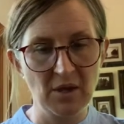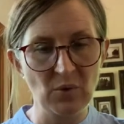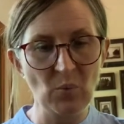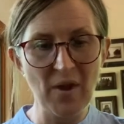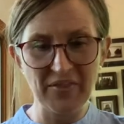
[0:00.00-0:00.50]

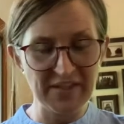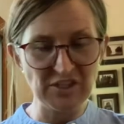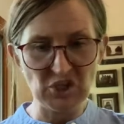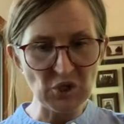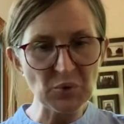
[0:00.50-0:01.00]
Well, they
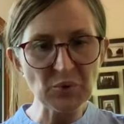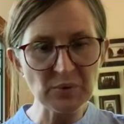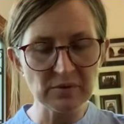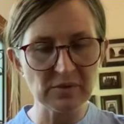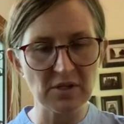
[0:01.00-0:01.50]
do,
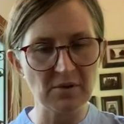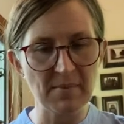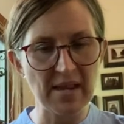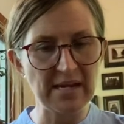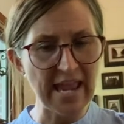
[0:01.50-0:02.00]
said
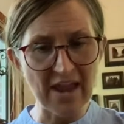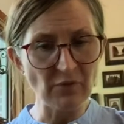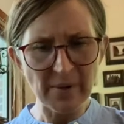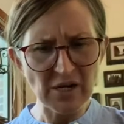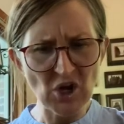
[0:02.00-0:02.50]
Hermione.
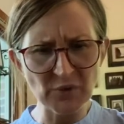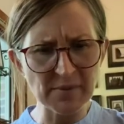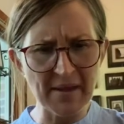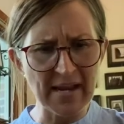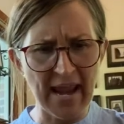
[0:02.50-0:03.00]
Everybody knows
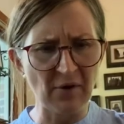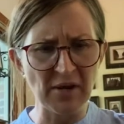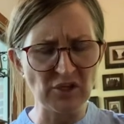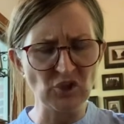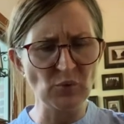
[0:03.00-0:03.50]
about Harry
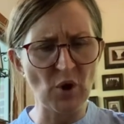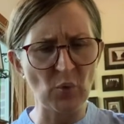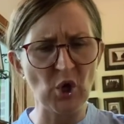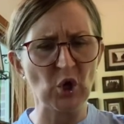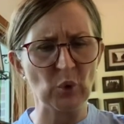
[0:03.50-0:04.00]
and you know
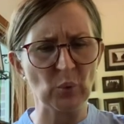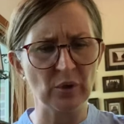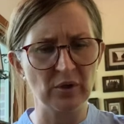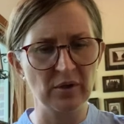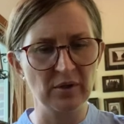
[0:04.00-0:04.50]
who.
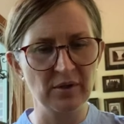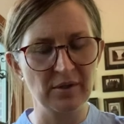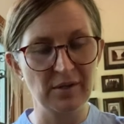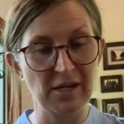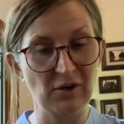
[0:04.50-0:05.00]

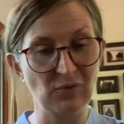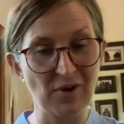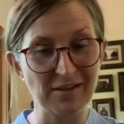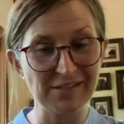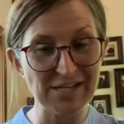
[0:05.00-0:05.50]
Harry and
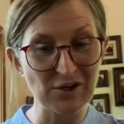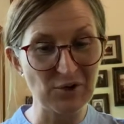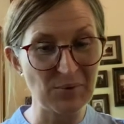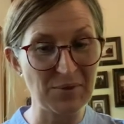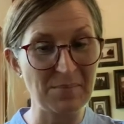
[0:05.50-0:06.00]
Ron stared at
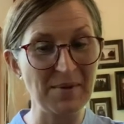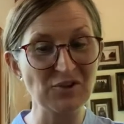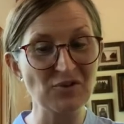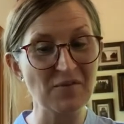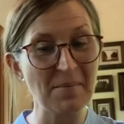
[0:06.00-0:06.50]
her with a
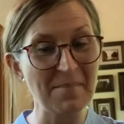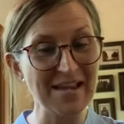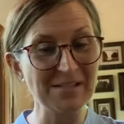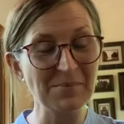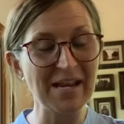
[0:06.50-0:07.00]
mixture of
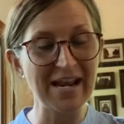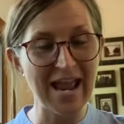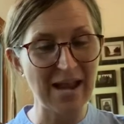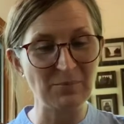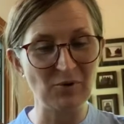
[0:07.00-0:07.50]
amazement and
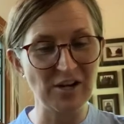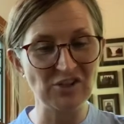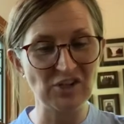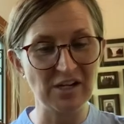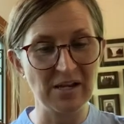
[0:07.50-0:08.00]

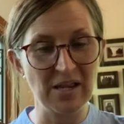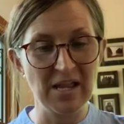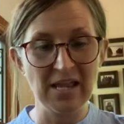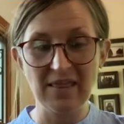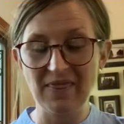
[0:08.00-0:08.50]
admiration.
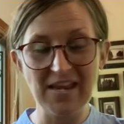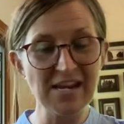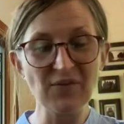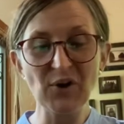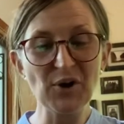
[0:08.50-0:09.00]
They'd
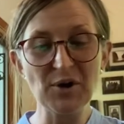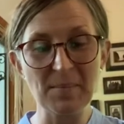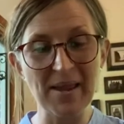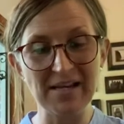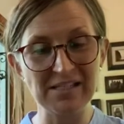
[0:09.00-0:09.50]
never heard
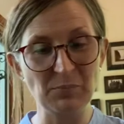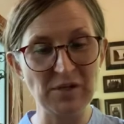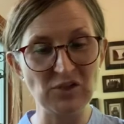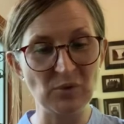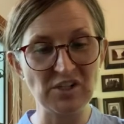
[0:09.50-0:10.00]
Hermione
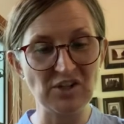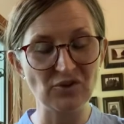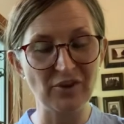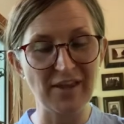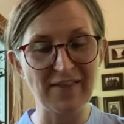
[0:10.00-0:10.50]
speak to a
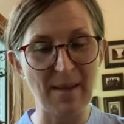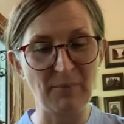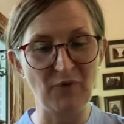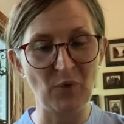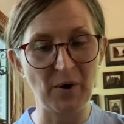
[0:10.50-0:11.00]
teacher like that
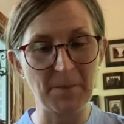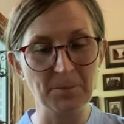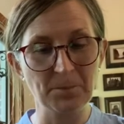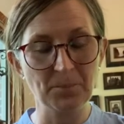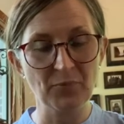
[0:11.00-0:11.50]
before.
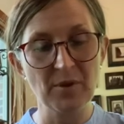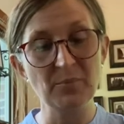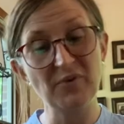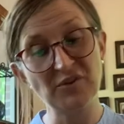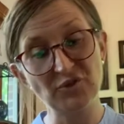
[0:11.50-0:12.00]

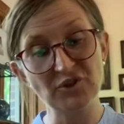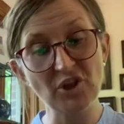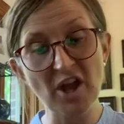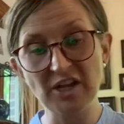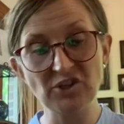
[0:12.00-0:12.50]
Professor
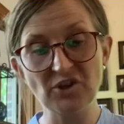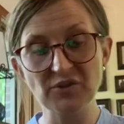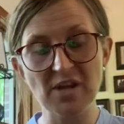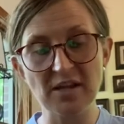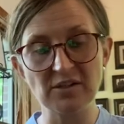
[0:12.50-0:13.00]
Trelawney chose
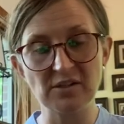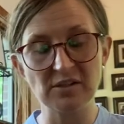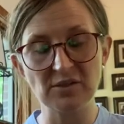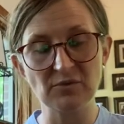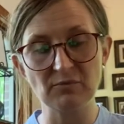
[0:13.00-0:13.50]
not to
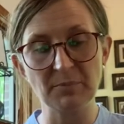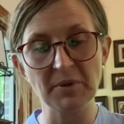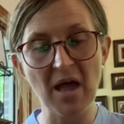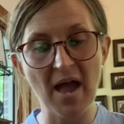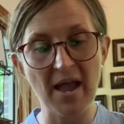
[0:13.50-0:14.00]

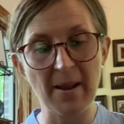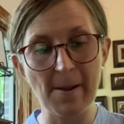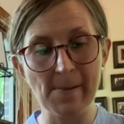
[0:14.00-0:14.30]
reply.